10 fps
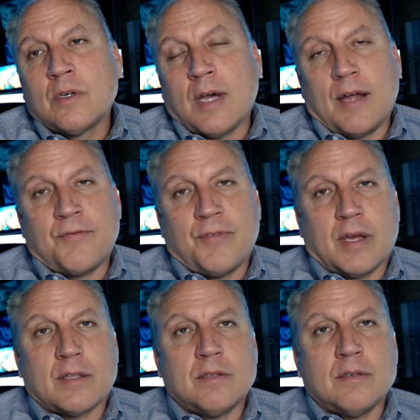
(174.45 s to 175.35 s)

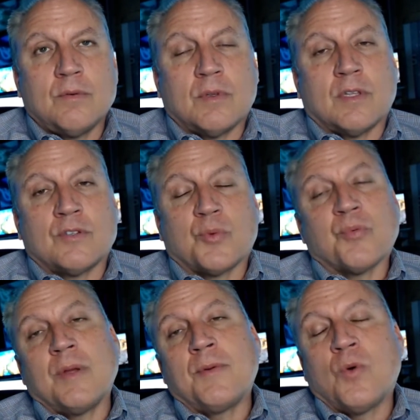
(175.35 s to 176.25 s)
conflict with the
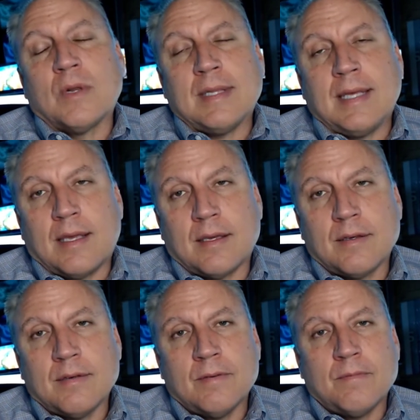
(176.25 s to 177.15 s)
Supreme Court leak
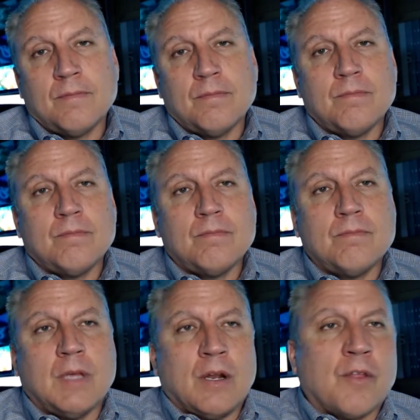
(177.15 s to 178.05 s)

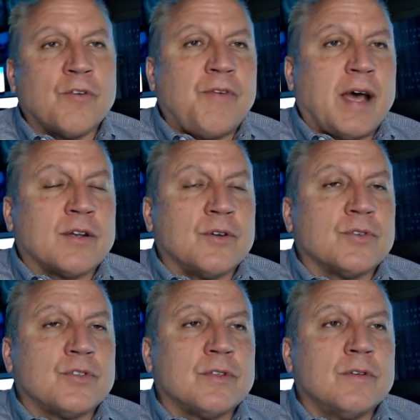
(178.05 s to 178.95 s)
and other
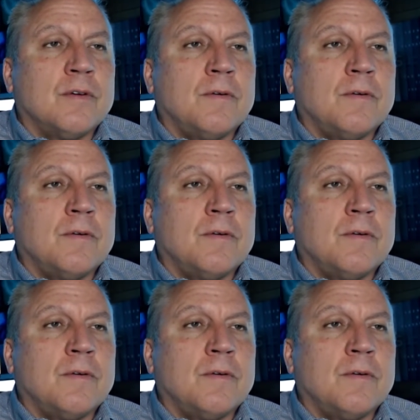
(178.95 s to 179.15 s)
factors.